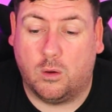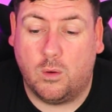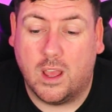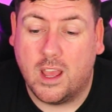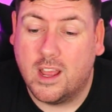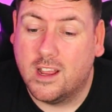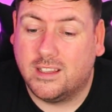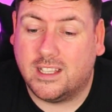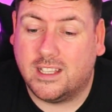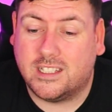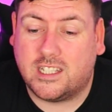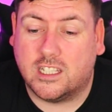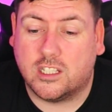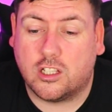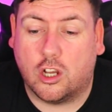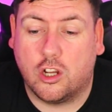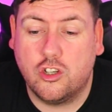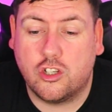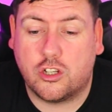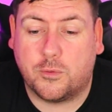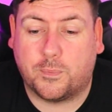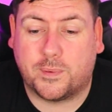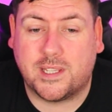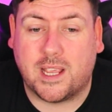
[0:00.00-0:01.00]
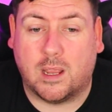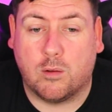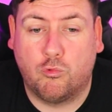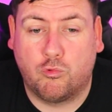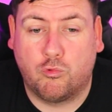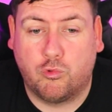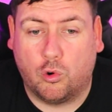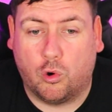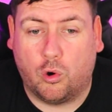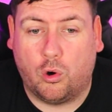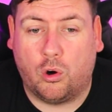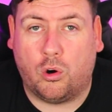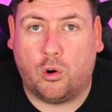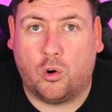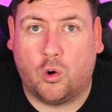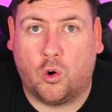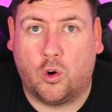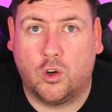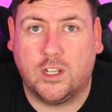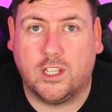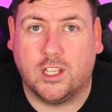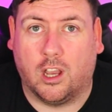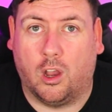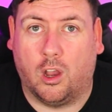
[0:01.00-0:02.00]
This is 100% raw
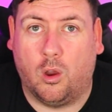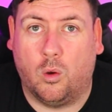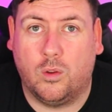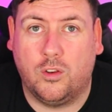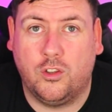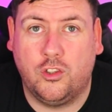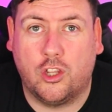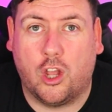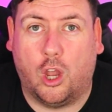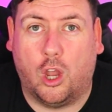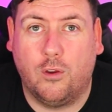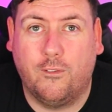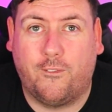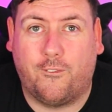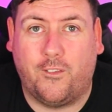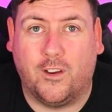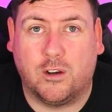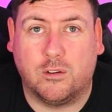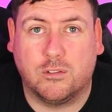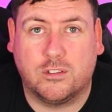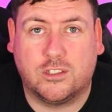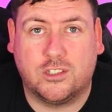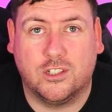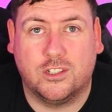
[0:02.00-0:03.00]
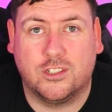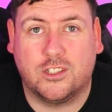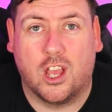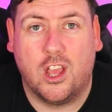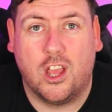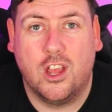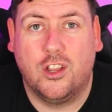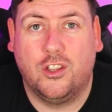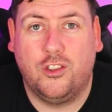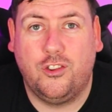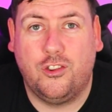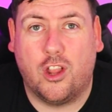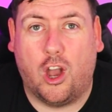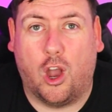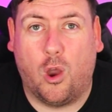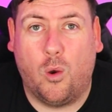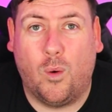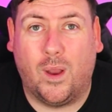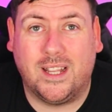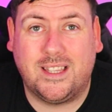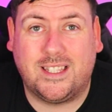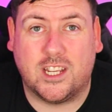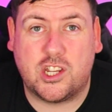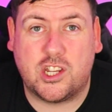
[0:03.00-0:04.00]
audio, no filters, no
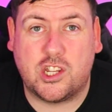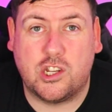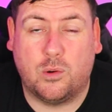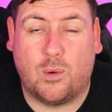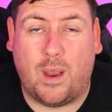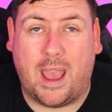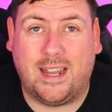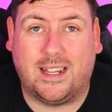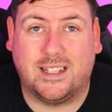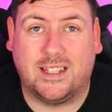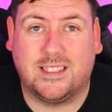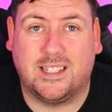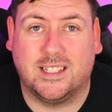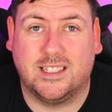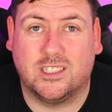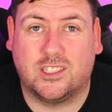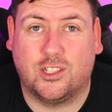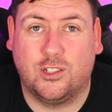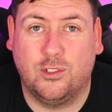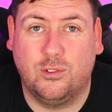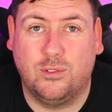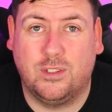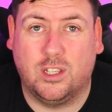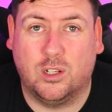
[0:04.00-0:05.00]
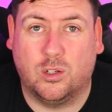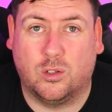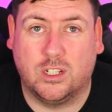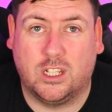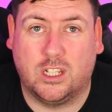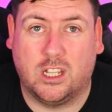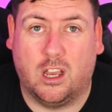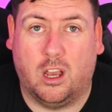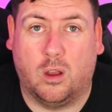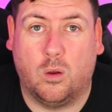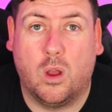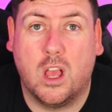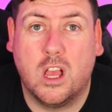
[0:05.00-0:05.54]
additional editing to the audio.